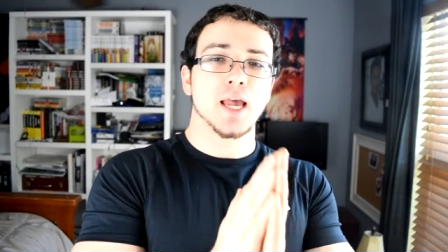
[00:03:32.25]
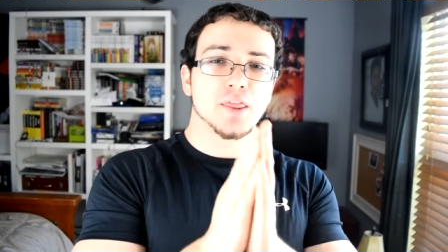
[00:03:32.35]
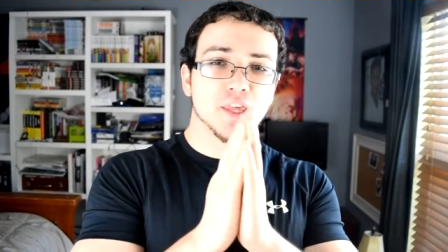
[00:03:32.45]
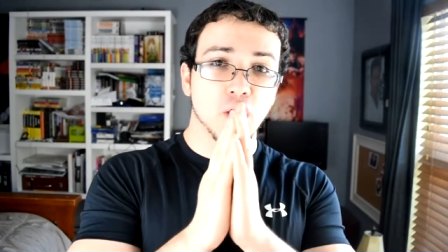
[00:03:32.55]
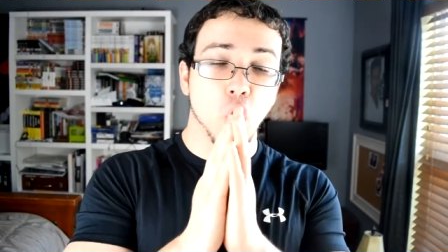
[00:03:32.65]

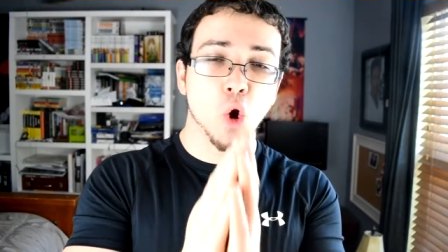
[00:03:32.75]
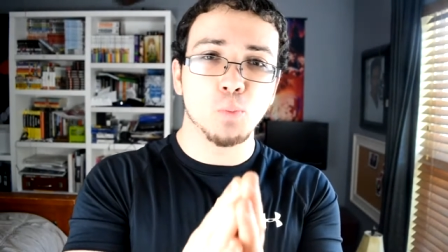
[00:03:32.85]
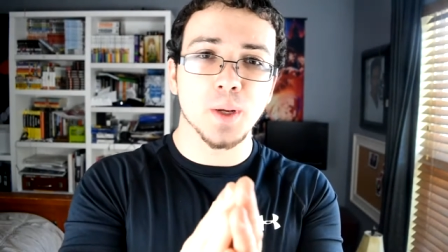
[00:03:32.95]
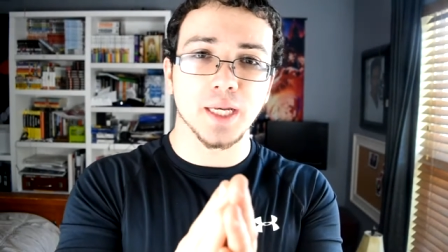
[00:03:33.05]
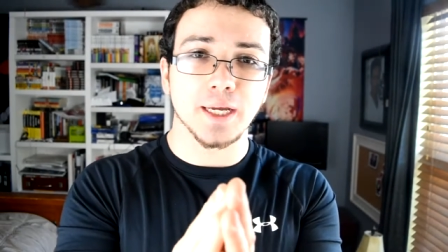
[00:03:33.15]
the
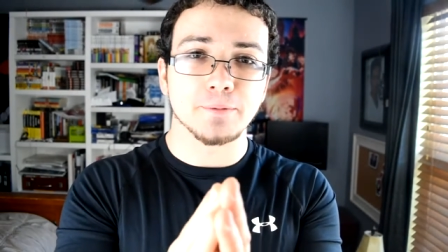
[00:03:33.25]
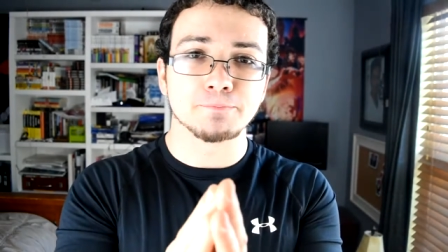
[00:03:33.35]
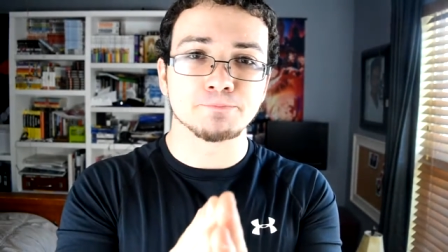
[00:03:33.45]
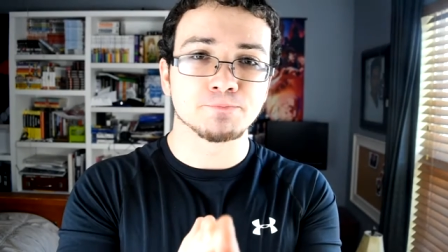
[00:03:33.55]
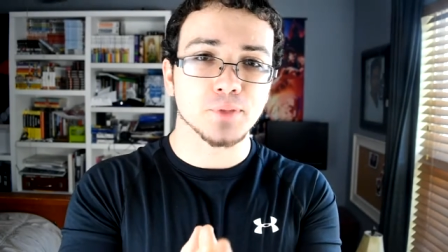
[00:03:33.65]
opening.
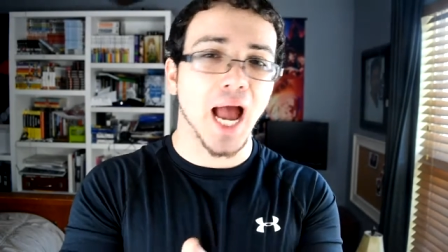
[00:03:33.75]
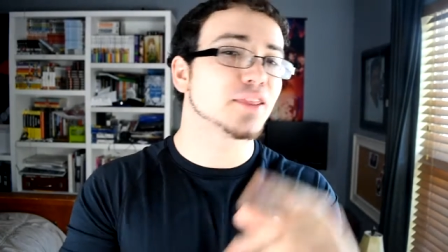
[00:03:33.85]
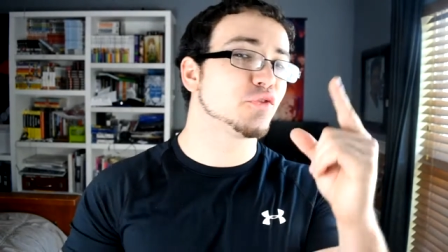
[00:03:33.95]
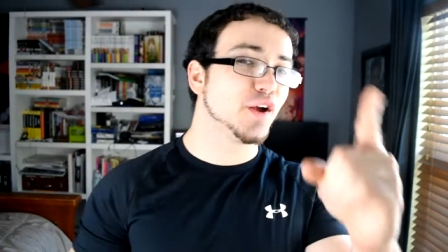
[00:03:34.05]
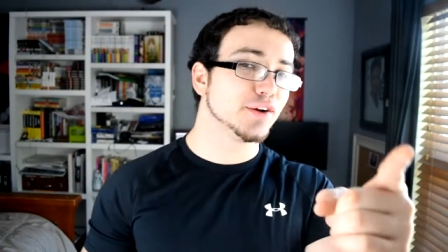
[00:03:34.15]
At
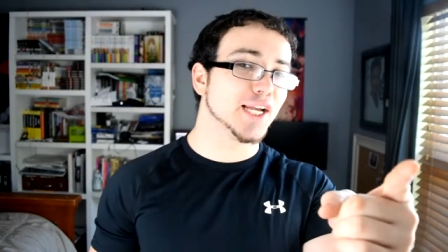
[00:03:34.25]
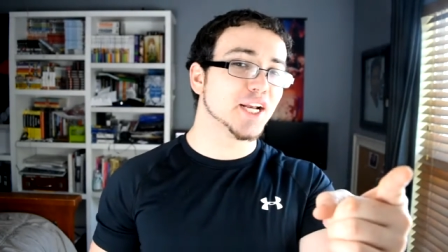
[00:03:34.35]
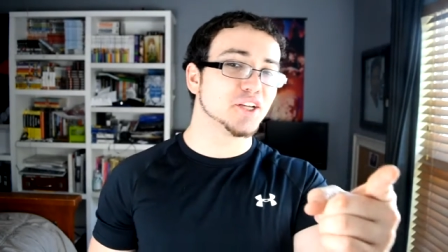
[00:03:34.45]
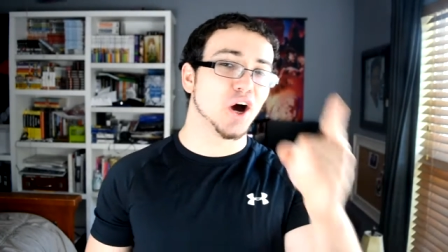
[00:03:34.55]
the very end